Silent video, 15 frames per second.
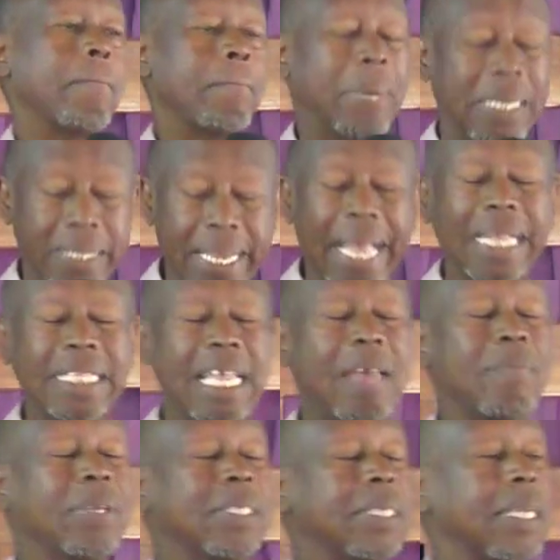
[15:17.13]
But here
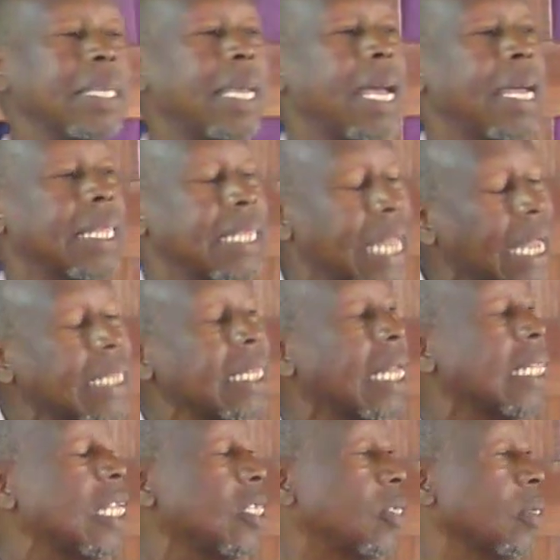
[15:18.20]
David learned a
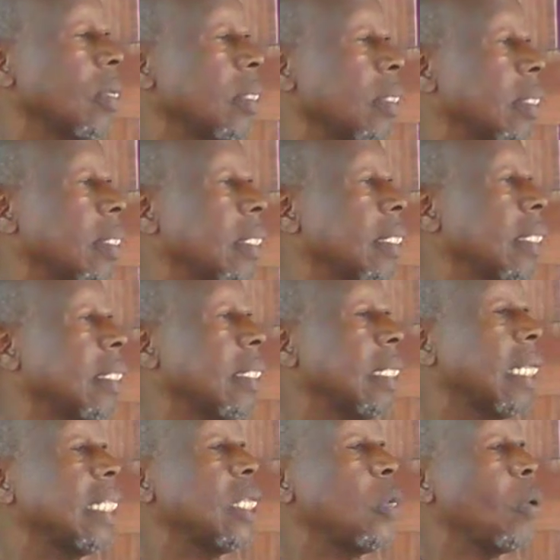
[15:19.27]
lesson
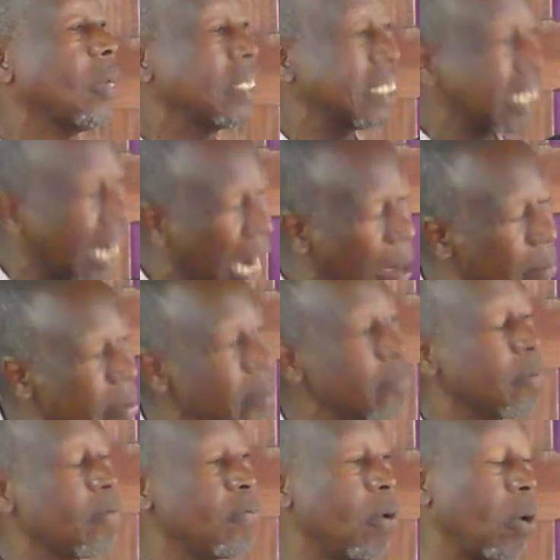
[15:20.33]
that he was coming
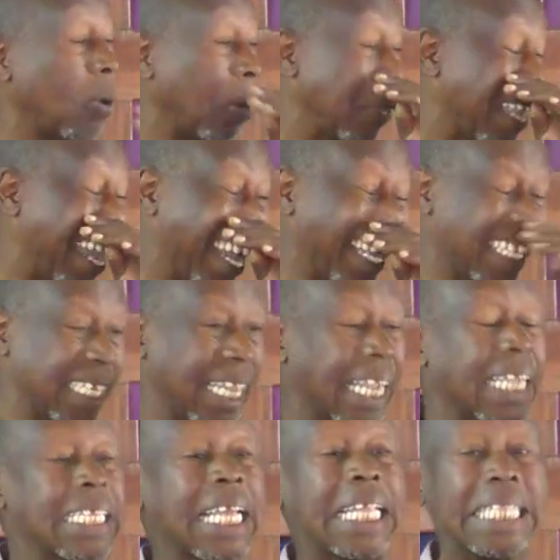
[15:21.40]
before Goliath
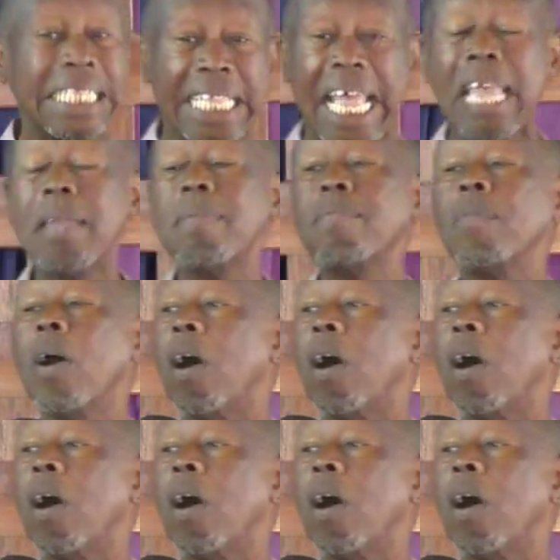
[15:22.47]
in the name